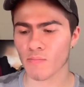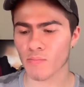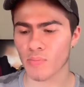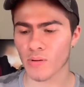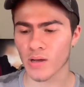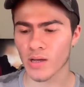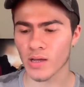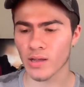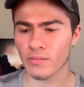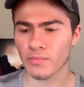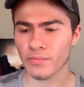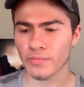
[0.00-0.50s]

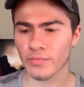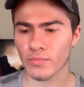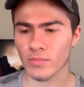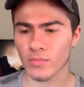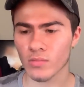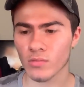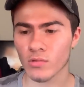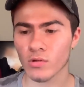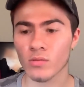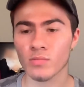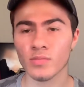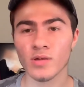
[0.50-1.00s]
but
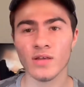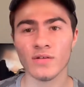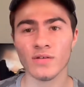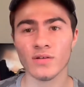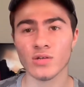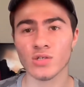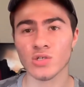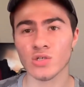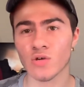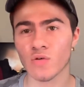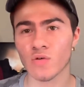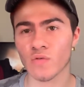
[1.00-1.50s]
they'll be
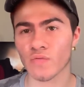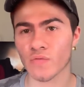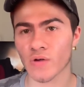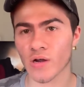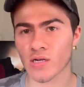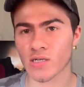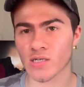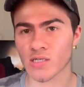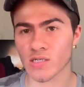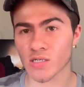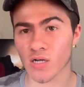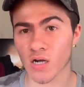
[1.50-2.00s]
too
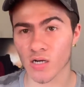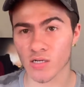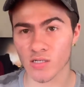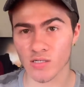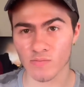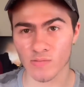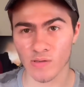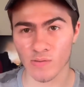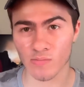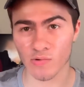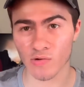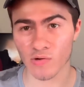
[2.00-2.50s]
afraid to talk to
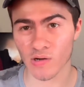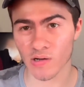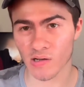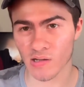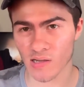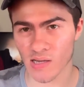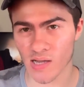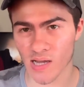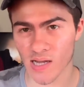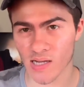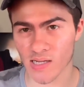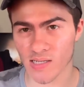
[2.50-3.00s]
people in
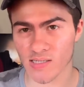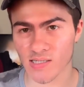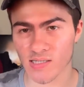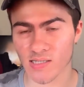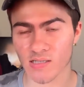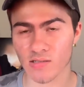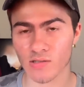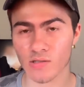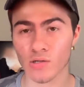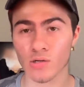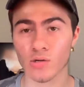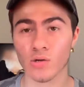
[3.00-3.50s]

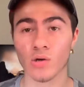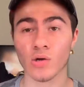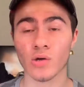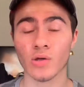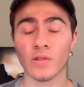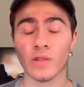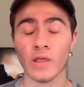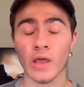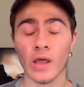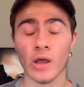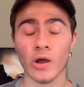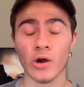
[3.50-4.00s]
class. They'll,
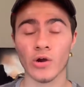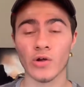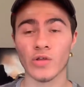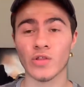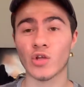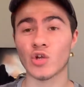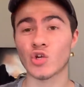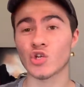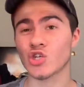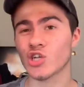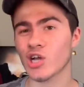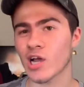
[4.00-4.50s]
they are
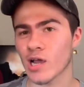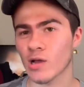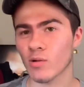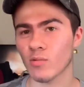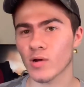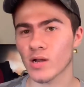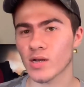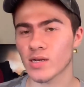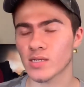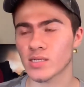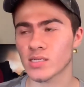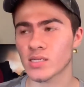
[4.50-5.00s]
the shy
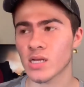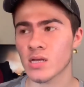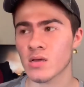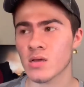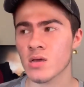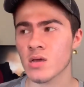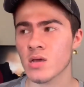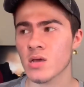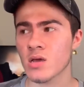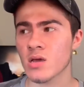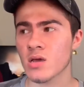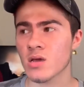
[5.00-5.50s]
ones.
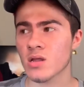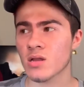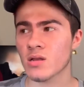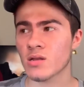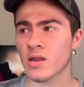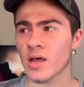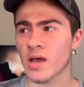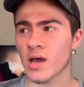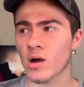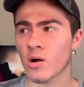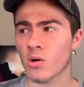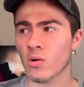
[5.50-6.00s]

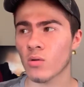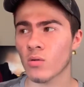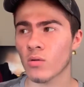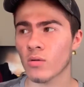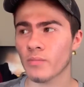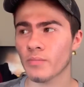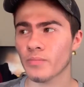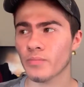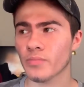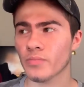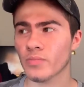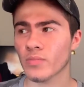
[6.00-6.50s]
Now,
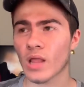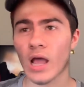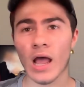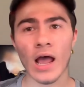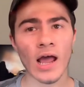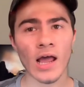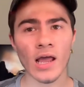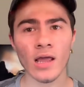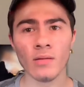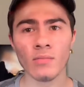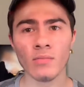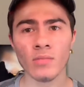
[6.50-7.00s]

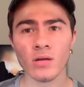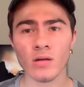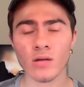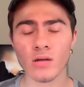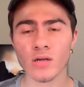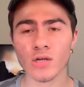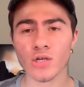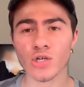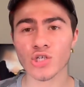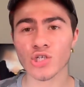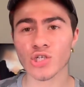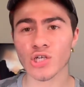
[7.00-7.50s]
I'm
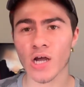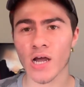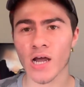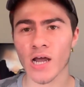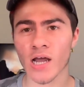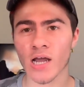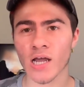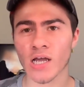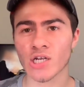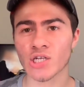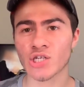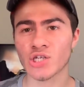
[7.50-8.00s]

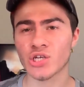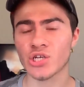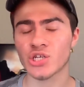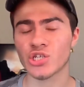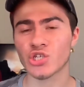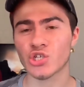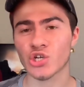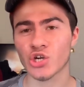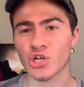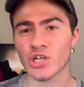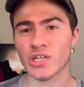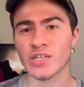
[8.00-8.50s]
shy to a
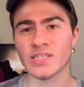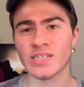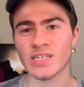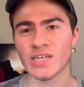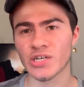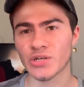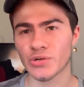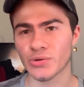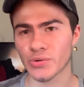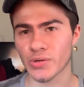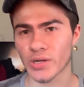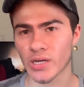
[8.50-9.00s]
certain
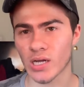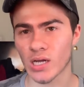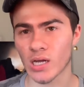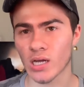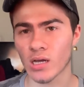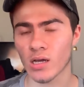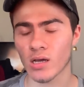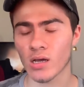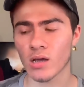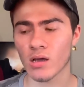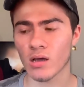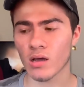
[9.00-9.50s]
degree.
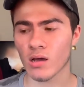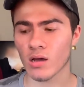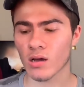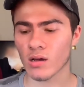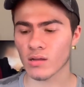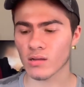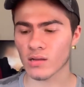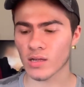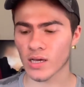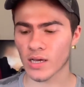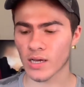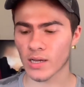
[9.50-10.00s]

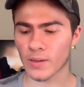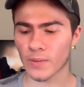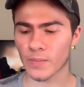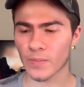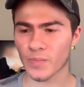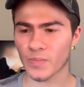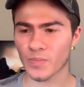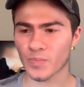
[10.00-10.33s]
Like,